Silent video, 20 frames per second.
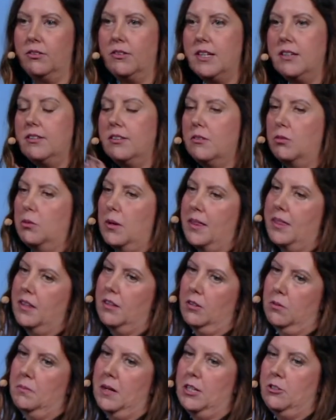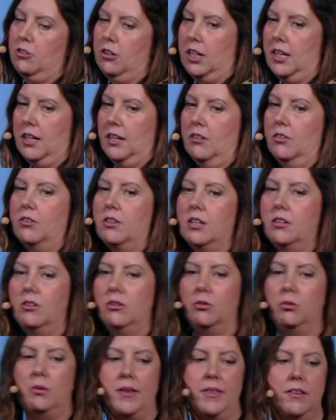This is what this metric is. This
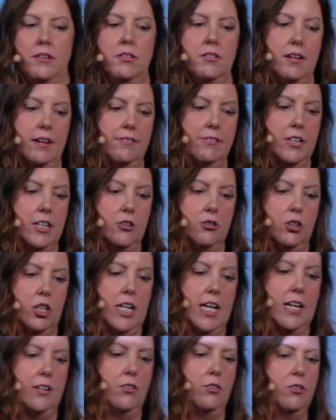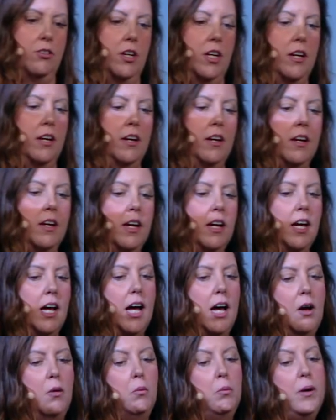is what this definition is.
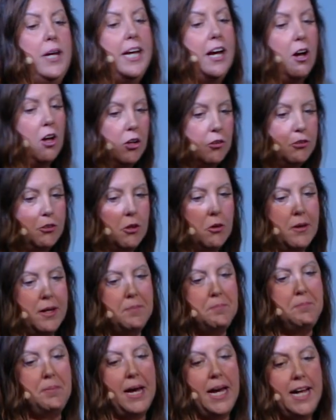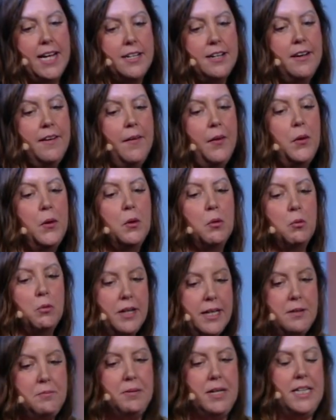We also embed
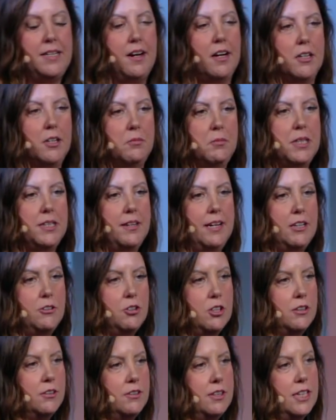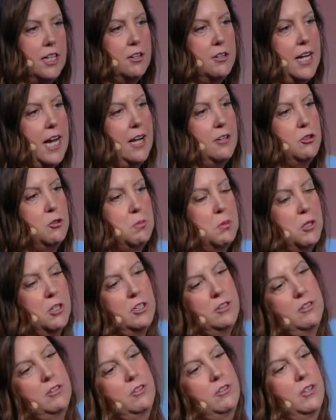README documentations in our
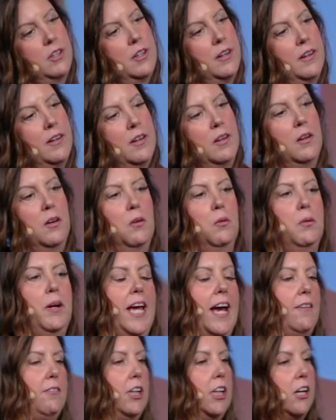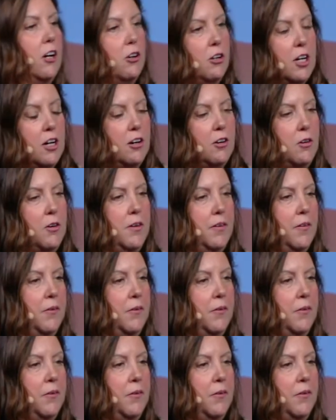dashboards. We have a logo.